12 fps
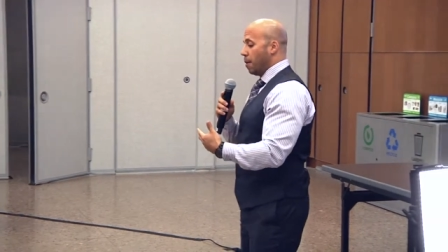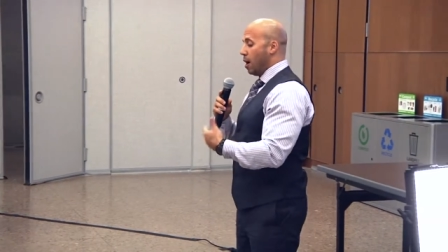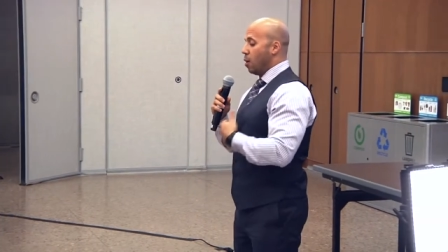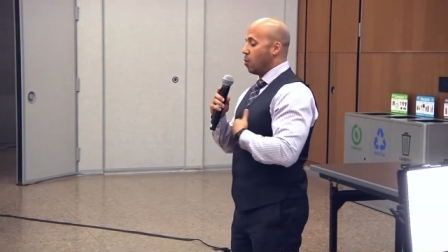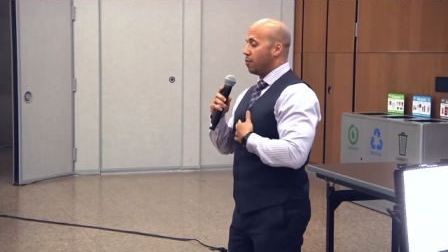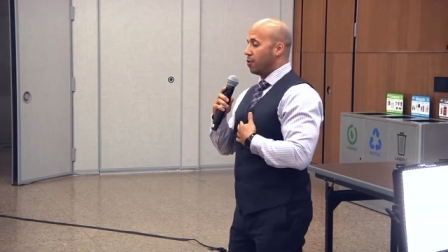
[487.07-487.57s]

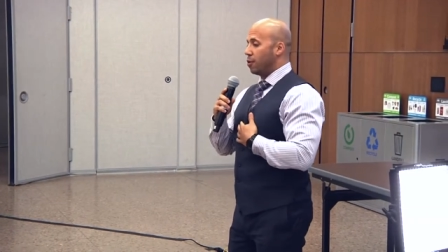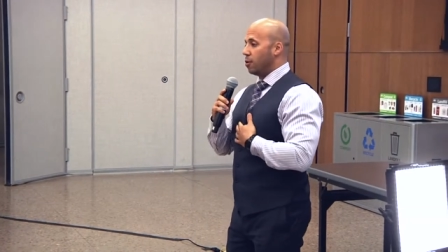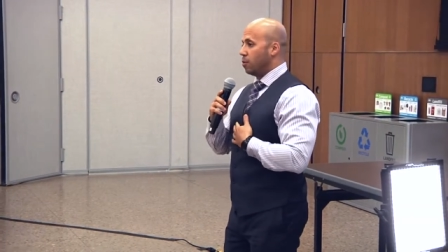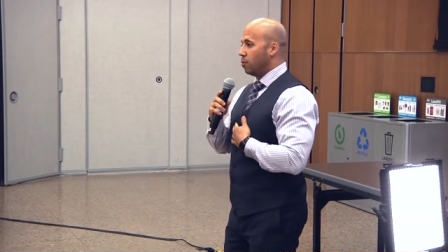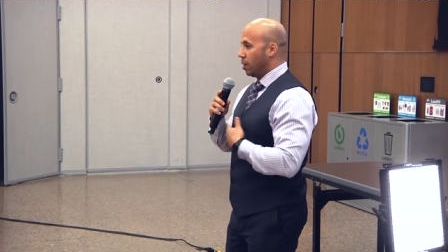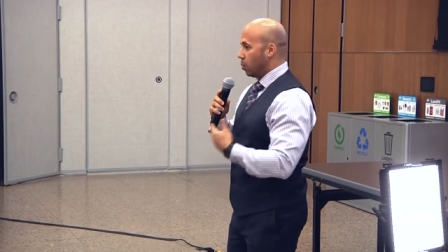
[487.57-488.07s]
However,
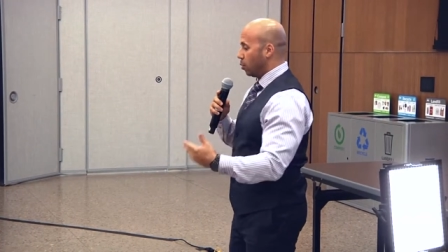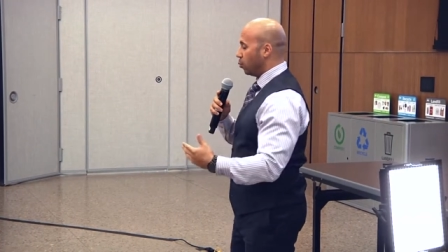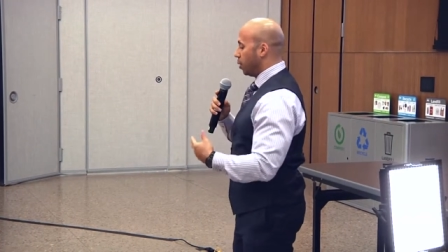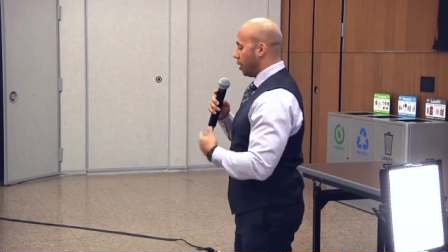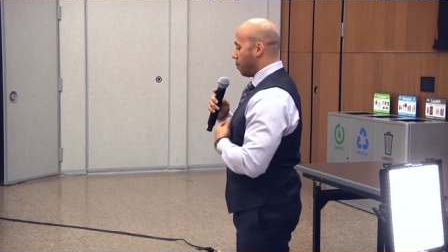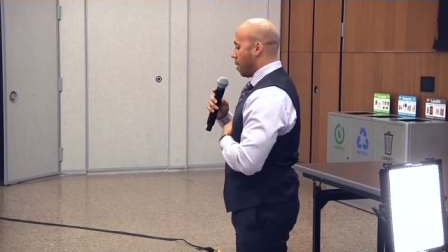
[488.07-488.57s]
though, when I worked
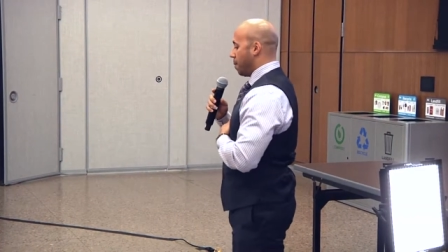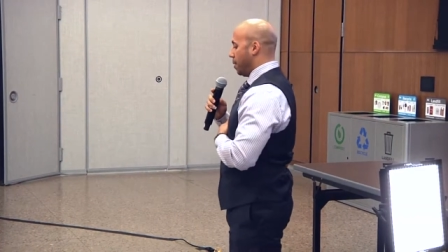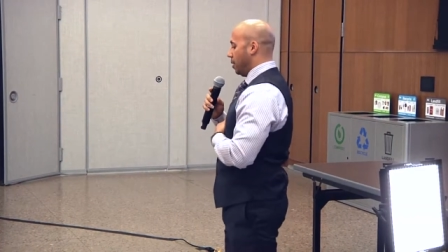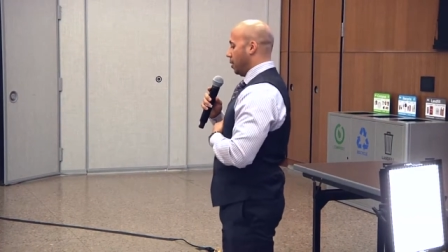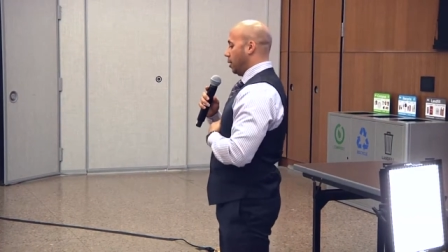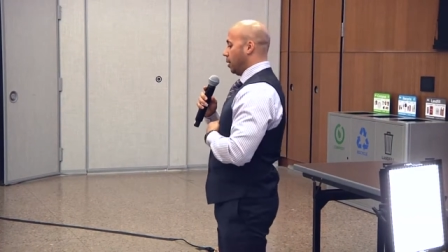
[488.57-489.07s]
with
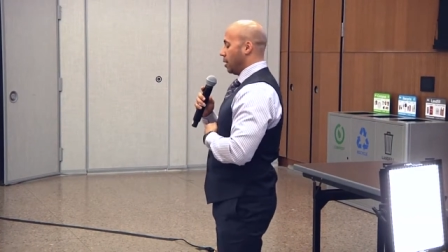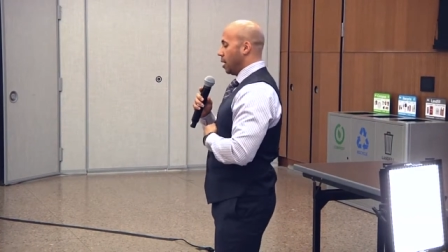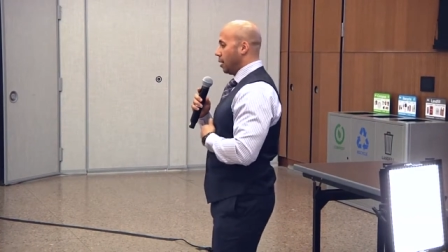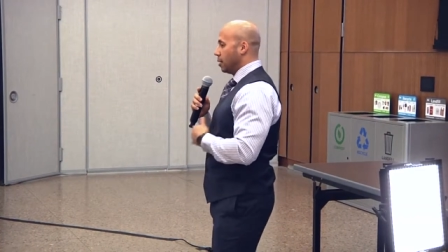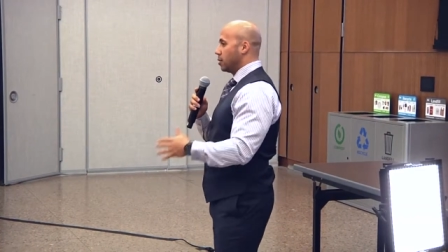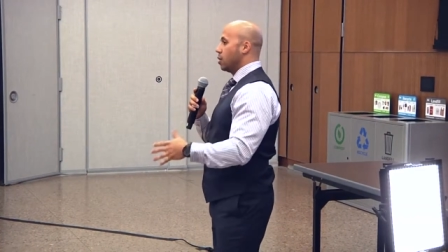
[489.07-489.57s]
NYPD, and
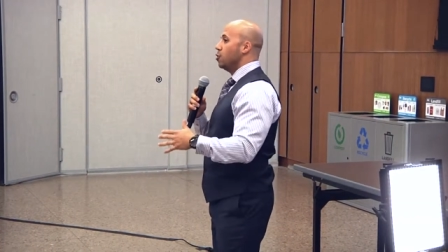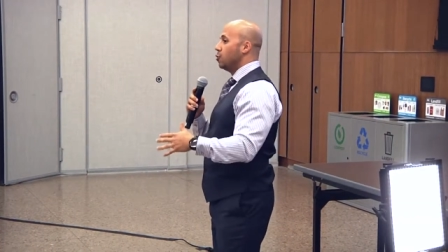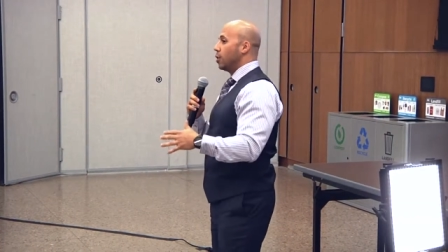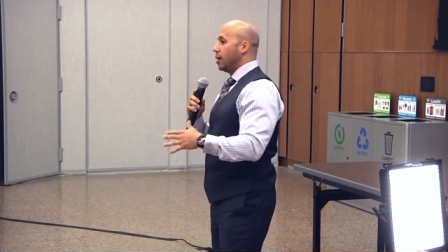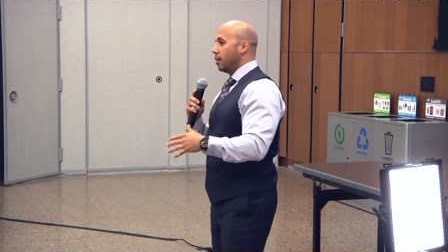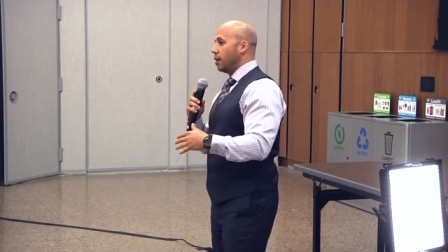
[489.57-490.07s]
I can tell you
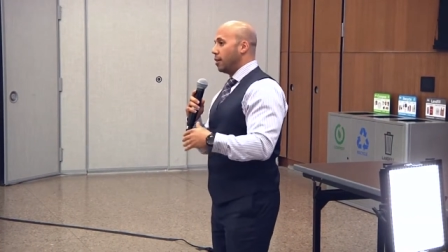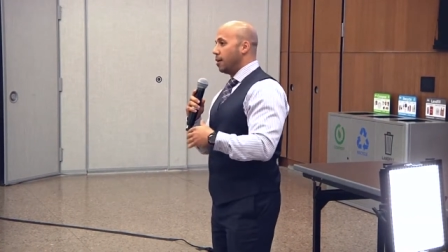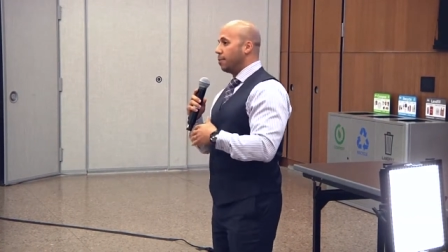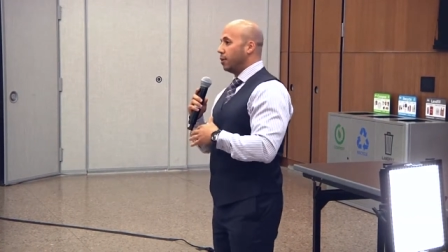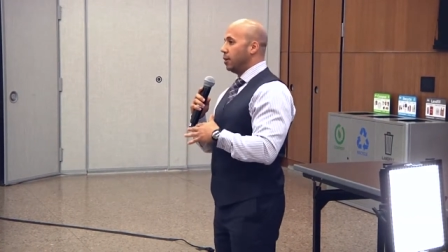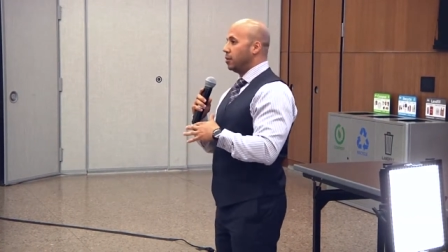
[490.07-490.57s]
right now,
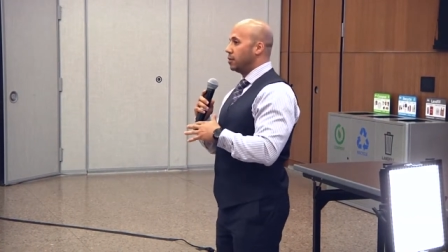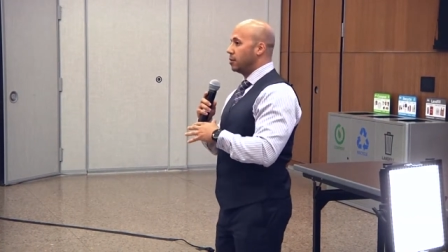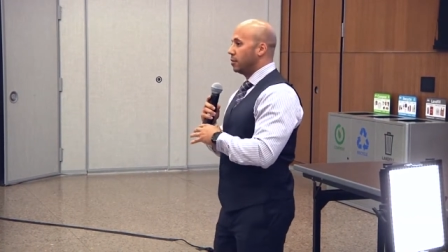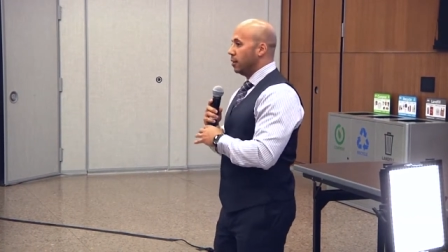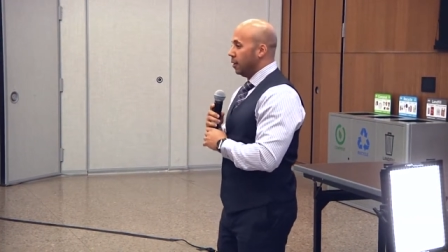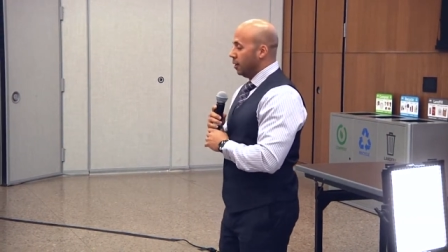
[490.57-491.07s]
that
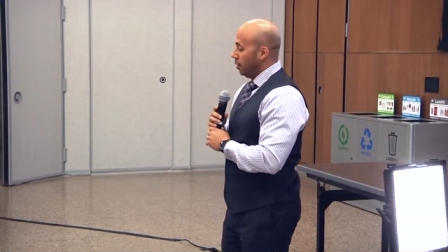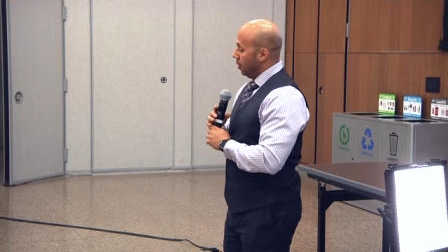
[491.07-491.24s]
place